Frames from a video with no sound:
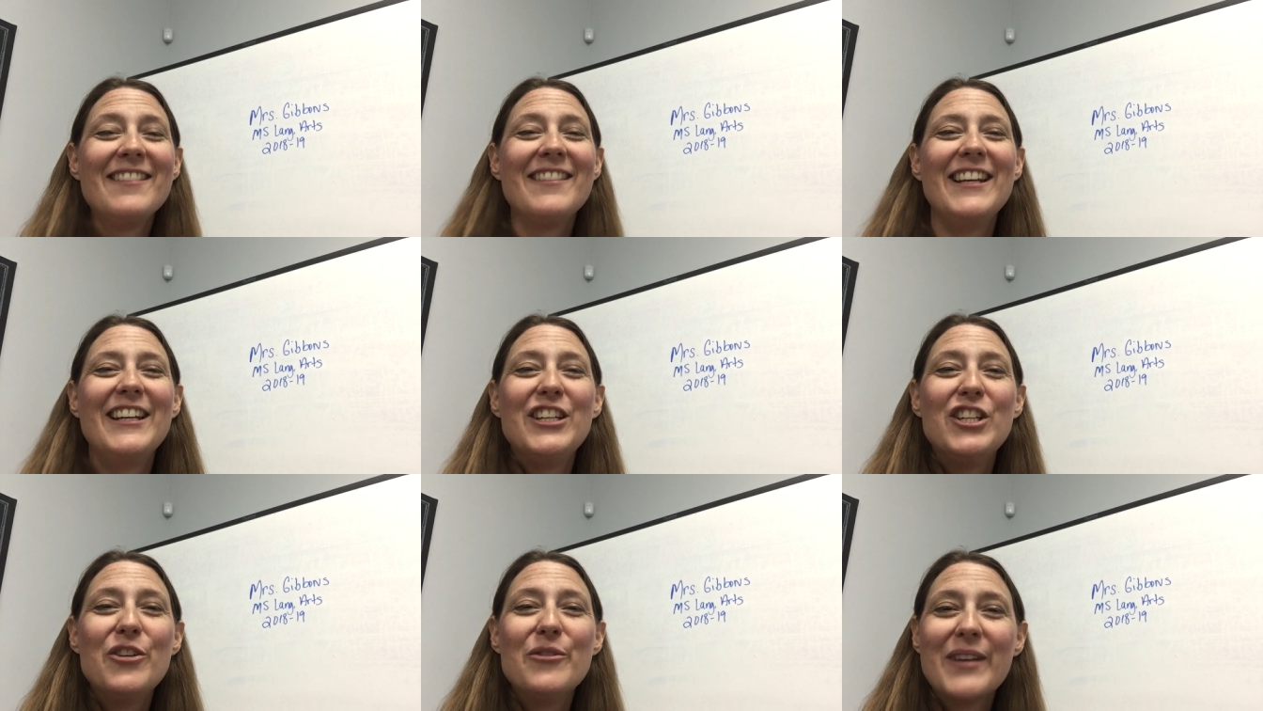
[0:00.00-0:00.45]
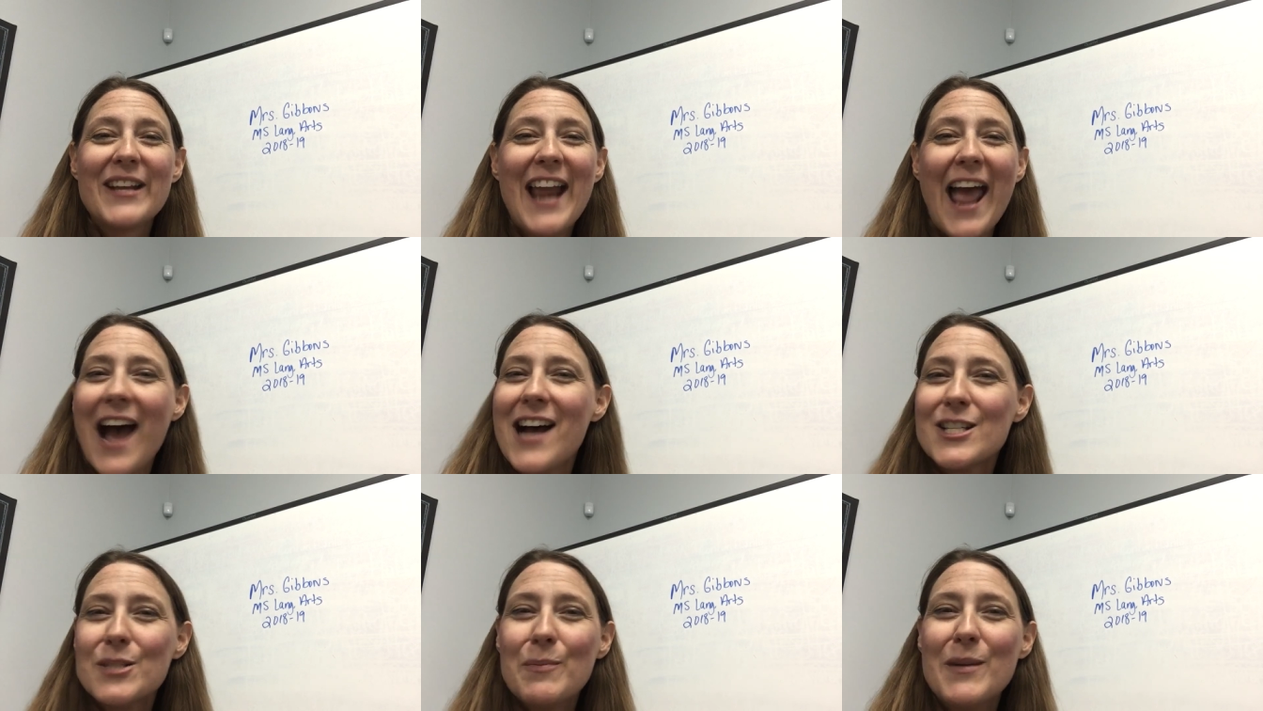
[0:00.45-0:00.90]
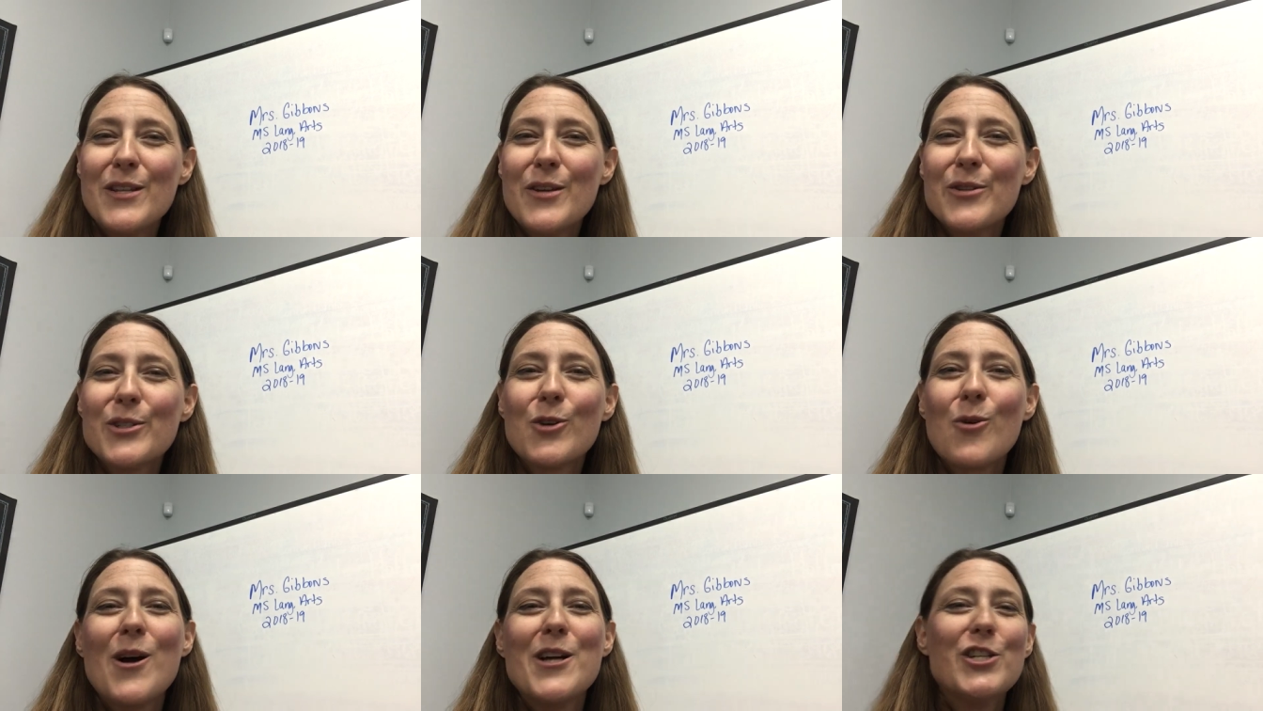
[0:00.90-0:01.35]
then you can ask me
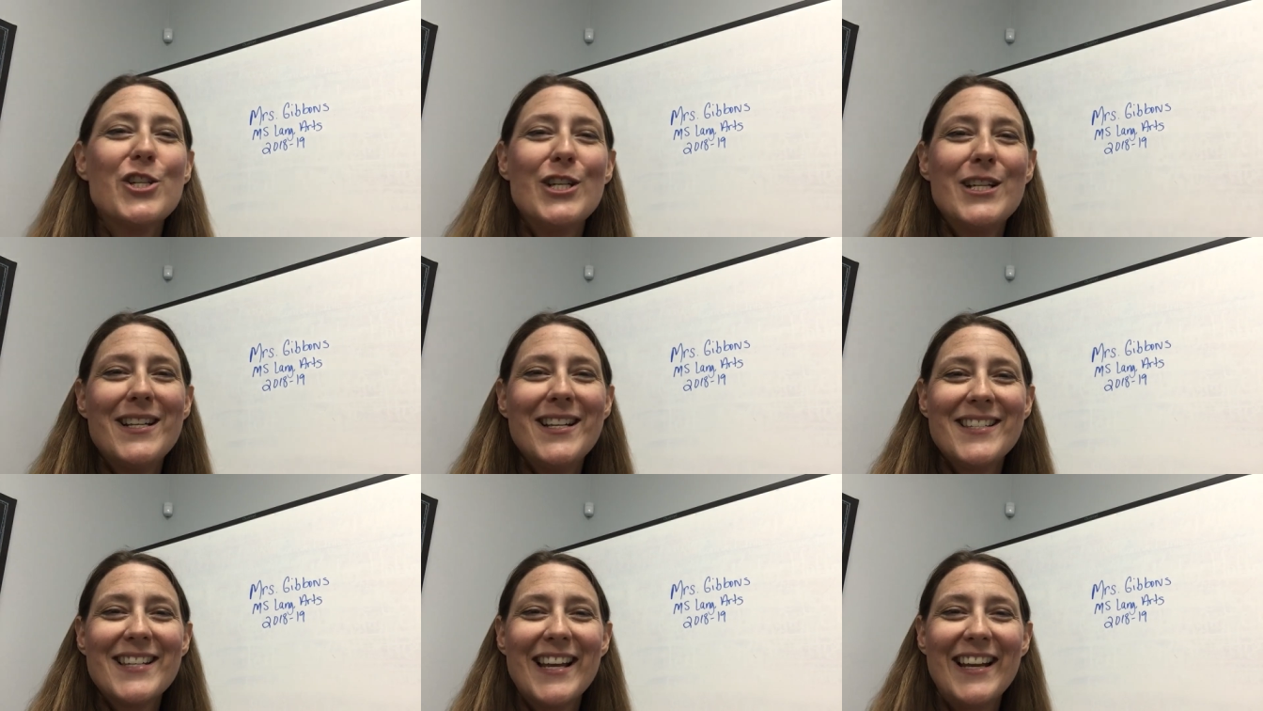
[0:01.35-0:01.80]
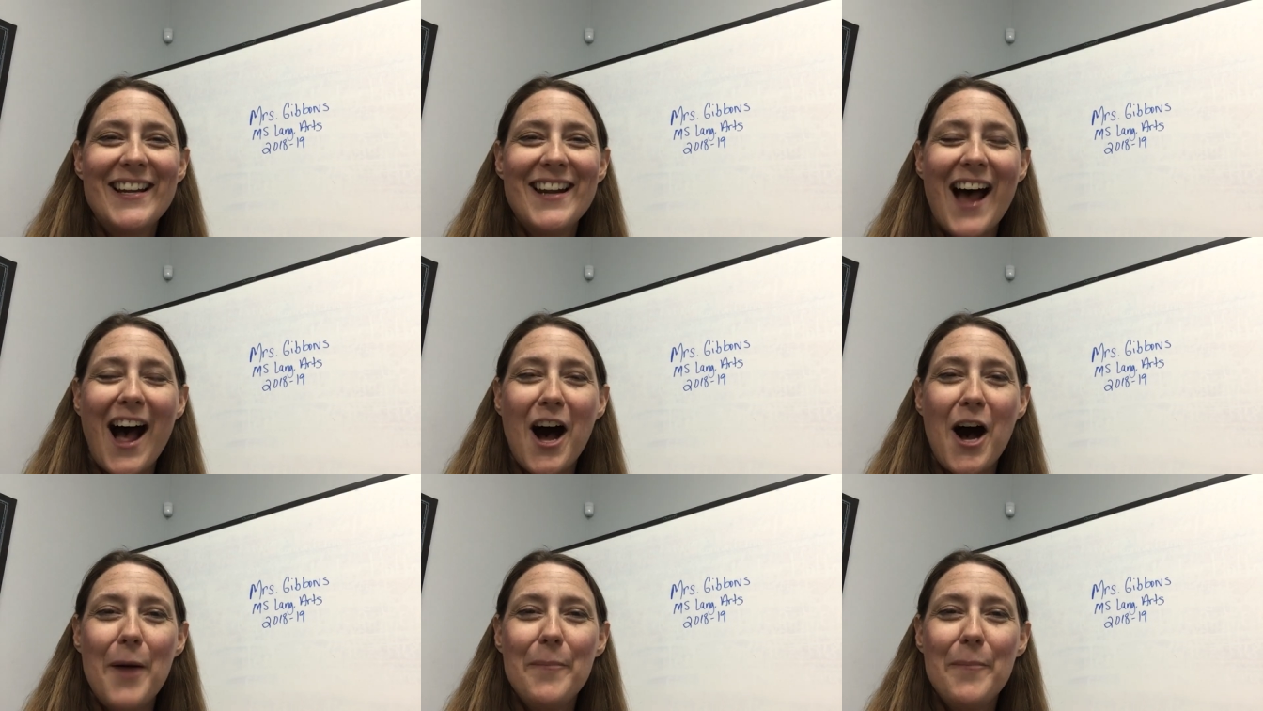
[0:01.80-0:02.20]
those questions, and